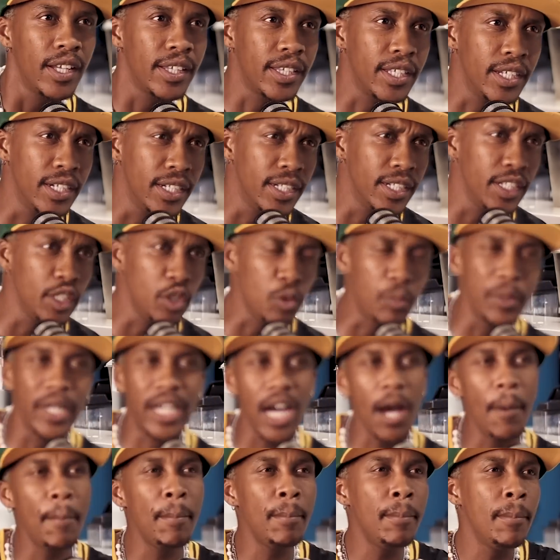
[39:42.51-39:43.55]
the you
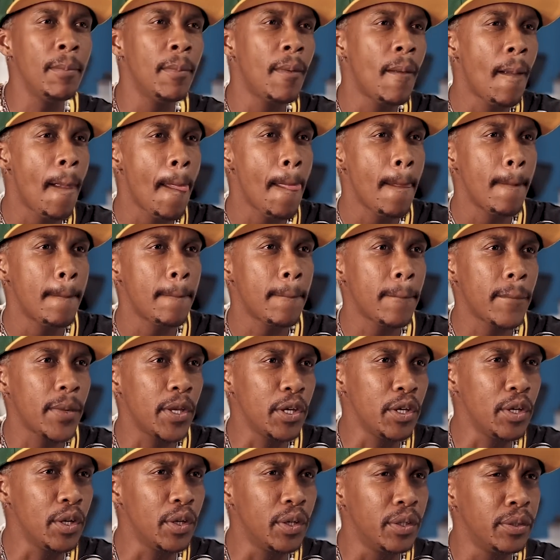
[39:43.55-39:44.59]
become,
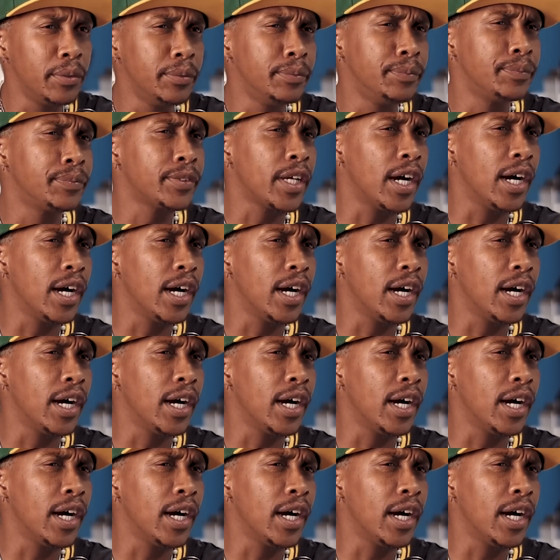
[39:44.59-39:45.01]
you know,